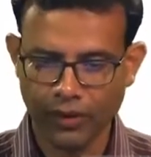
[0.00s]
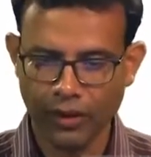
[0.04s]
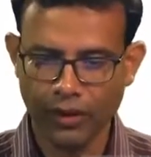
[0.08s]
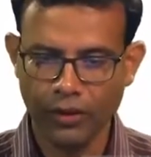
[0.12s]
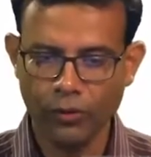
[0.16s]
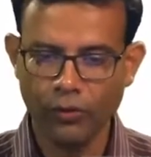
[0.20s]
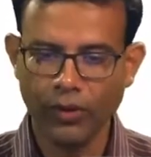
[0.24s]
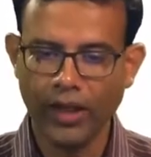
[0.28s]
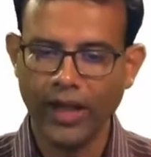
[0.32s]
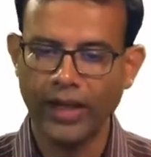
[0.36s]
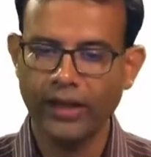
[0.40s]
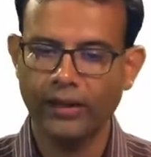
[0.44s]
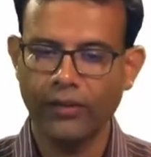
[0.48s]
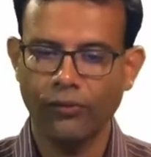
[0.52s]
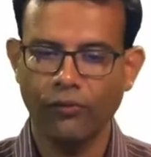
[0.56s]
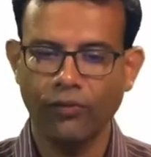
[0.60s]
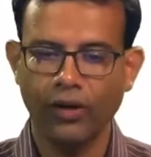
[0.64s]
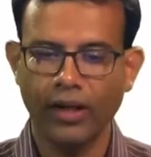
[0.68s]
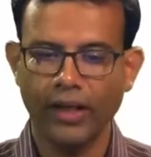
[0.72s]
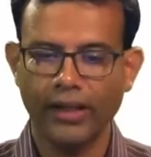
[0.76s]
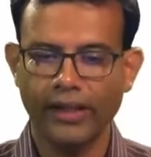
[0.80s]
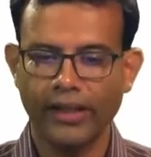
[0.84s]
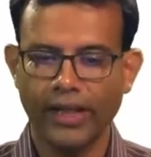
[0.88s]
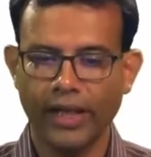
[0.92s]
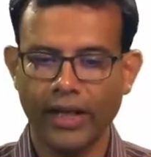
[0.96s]
You can
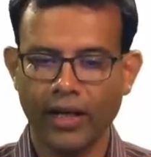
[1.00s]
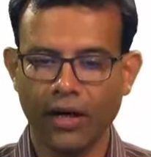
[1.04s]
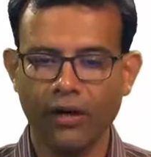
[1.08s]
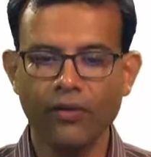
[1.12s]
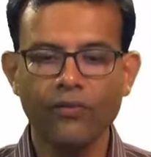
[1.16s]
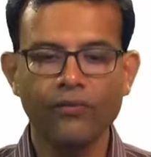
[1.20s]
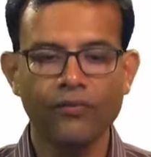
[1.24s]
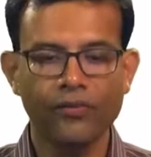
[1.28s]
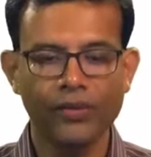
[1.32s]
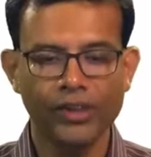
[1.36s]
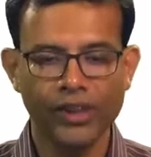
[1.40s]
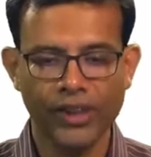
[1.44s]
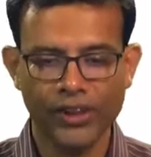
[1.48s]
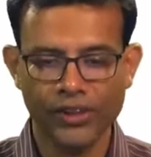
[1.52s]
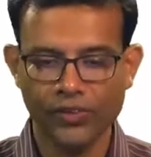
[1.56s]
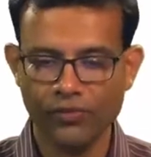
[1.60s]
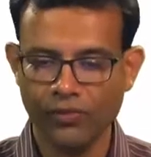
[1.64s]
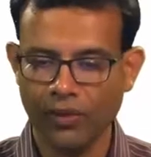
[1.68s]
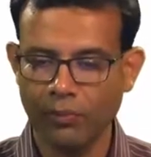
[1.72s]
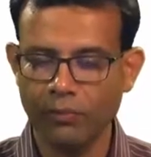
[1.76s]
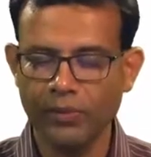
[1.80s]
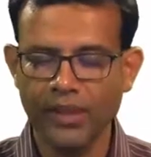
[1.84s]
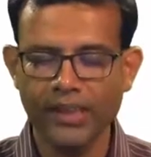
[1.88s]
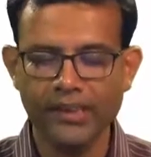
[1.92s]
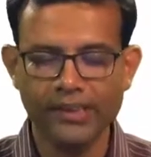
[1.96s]
work that out just
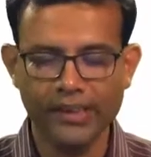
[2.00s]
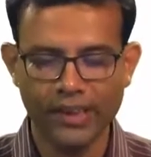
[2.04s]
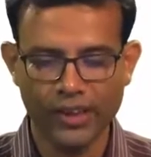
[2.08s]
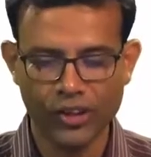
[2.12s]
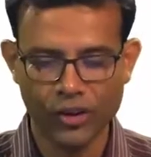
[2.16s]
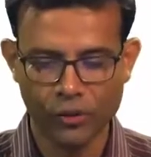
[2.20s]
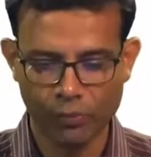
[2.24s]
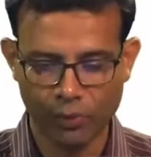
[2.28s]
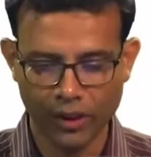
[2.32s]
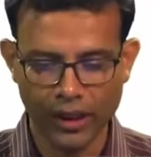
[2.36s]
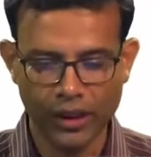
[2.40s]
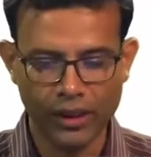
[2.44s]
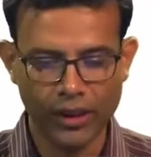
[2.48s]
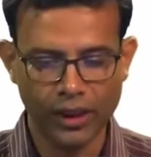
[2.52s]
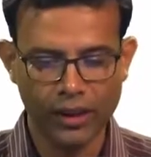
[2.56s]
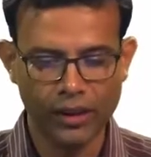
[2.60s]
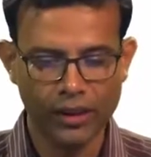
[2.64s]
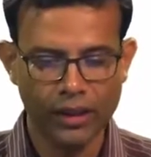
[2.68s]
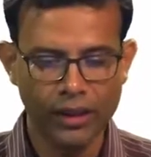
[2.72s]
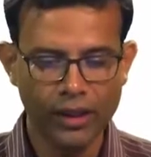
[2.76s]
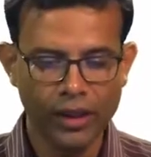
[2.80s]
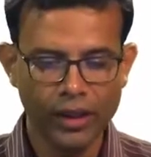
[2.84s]
from this expression.